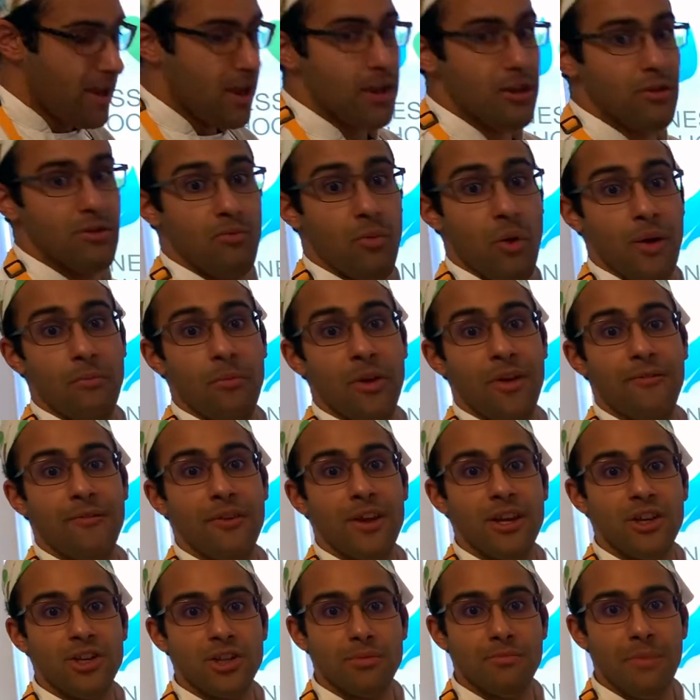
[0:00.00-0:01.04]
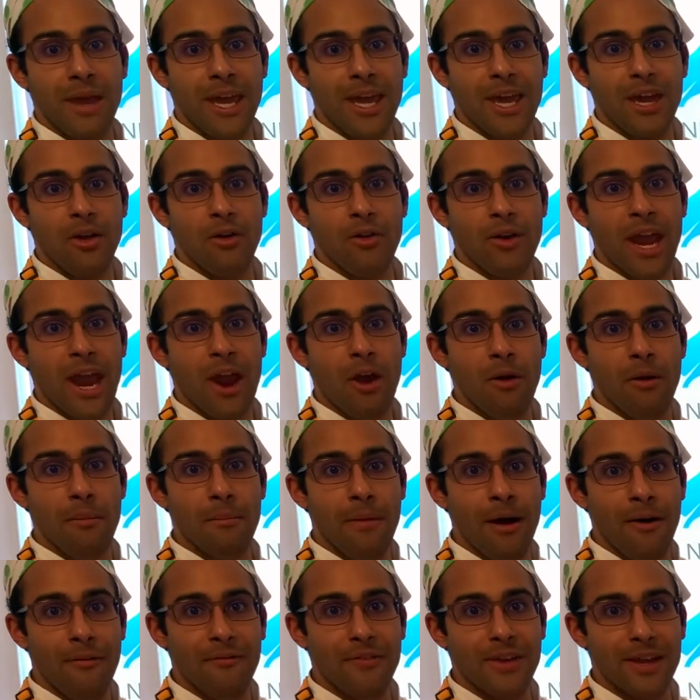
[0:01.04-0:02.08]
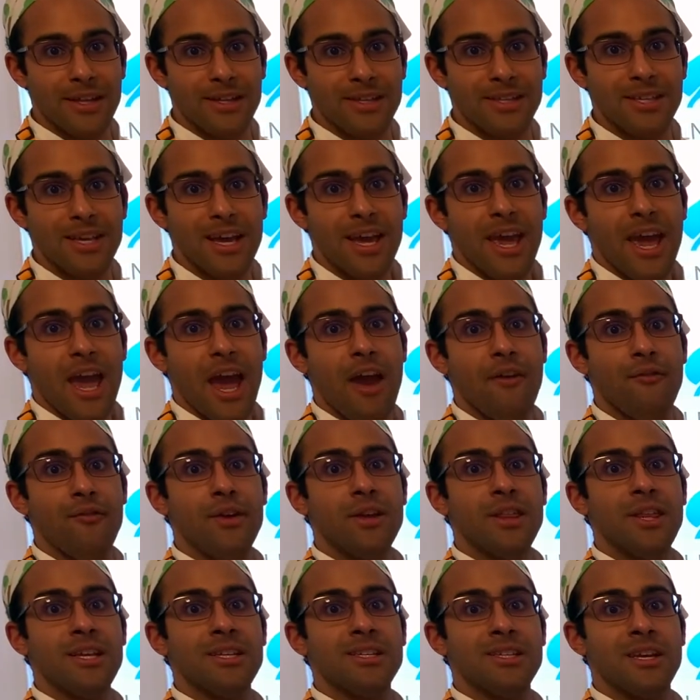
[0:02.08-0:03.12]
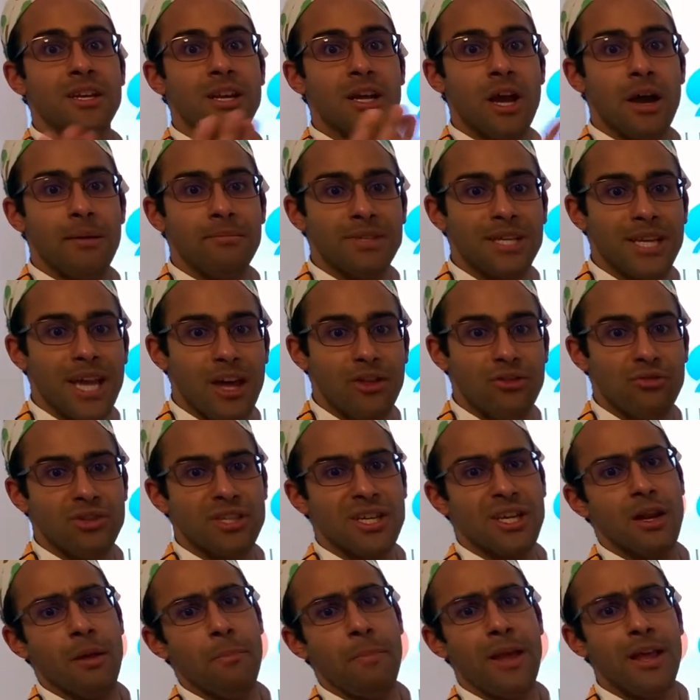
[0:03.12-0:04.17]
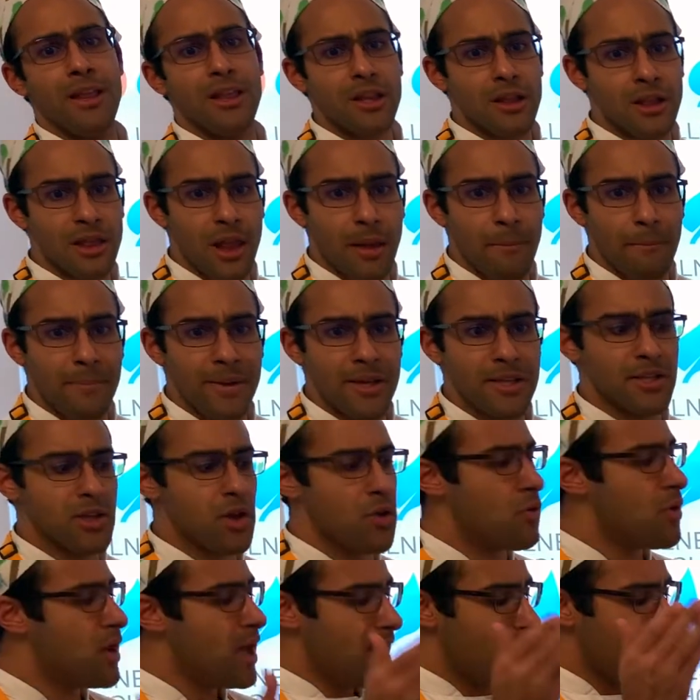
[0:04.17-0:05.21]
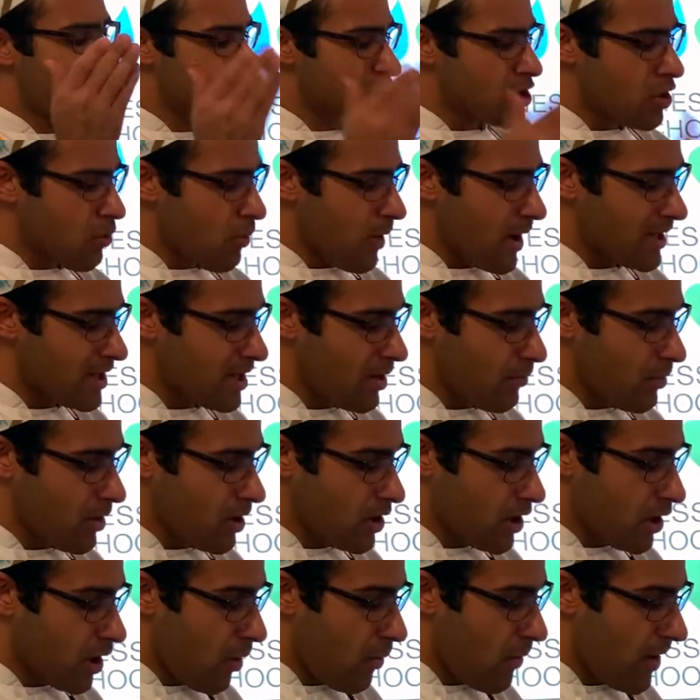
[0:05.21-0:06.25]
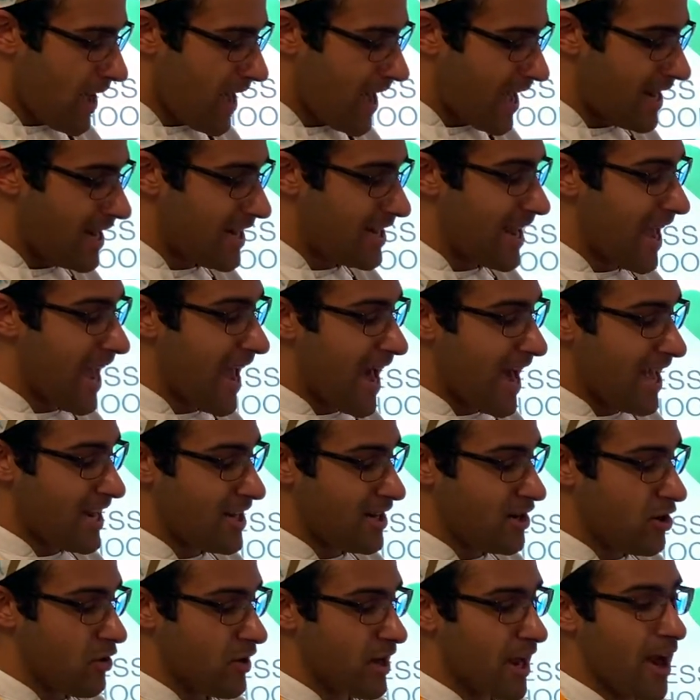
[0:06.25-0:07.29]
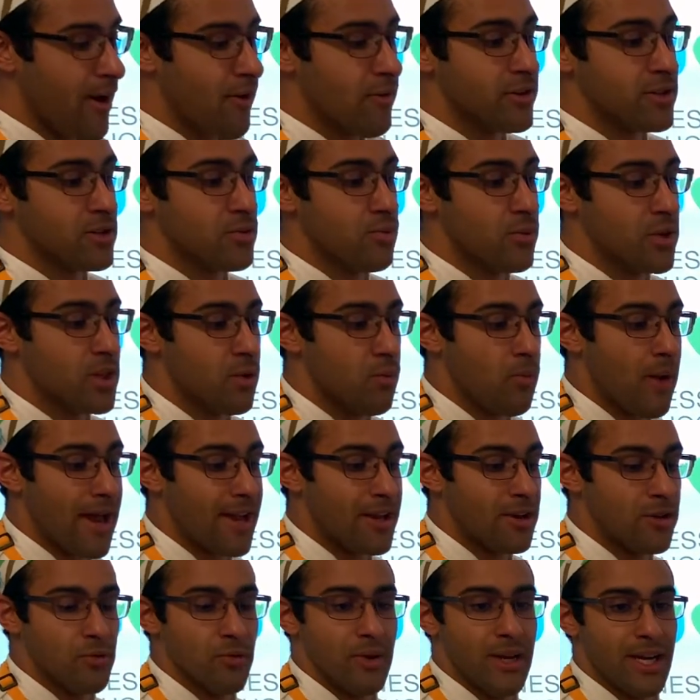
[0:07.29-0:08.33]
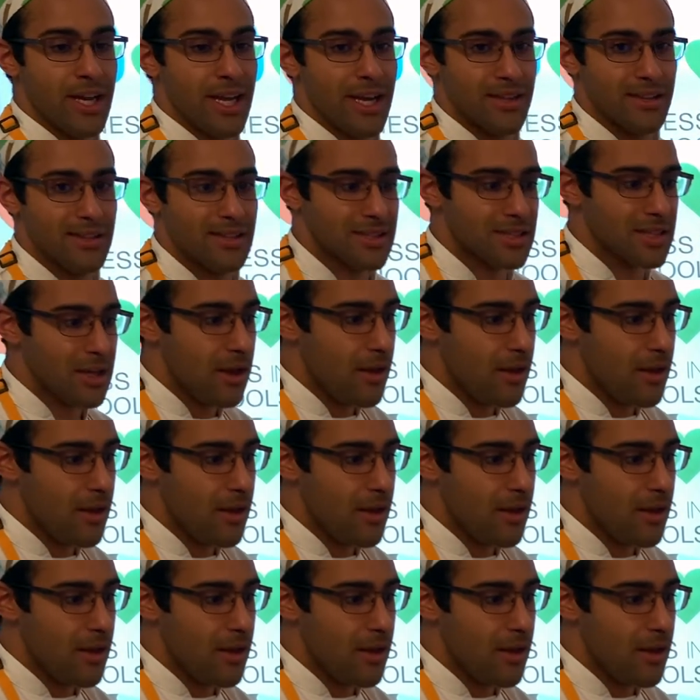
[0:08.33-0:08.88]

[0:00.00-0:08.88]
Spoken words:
And when we finish making our carrot muffins, everything's going to come together. It's going to be a little lumpy, so it's all right that we're going to go ahead and add in our carrots with the wet ingredients.